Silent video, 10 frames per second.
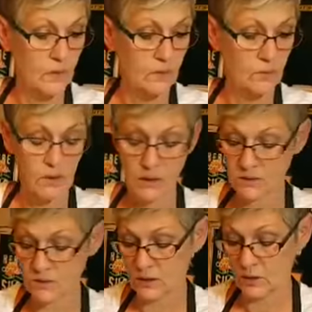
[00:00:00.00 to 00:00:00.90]
Vanette
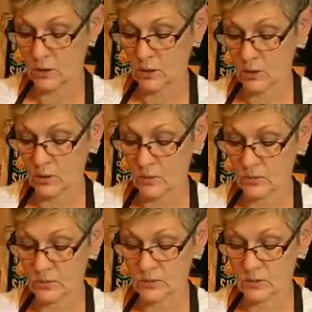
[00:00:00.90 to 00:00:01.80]
said no,
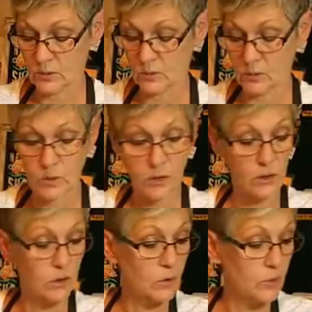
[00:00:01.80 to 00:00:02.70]
so we're gonna
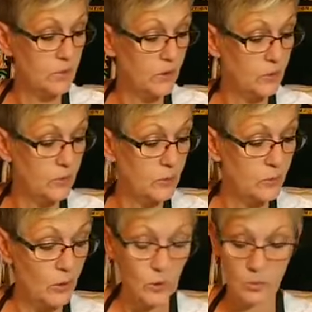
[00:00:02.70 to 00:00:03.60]
go without the
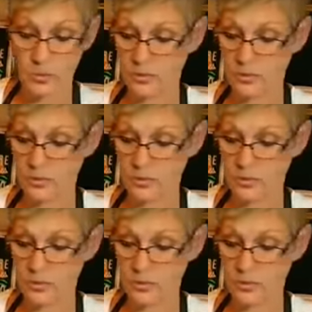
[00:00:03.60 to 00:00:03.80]
rope.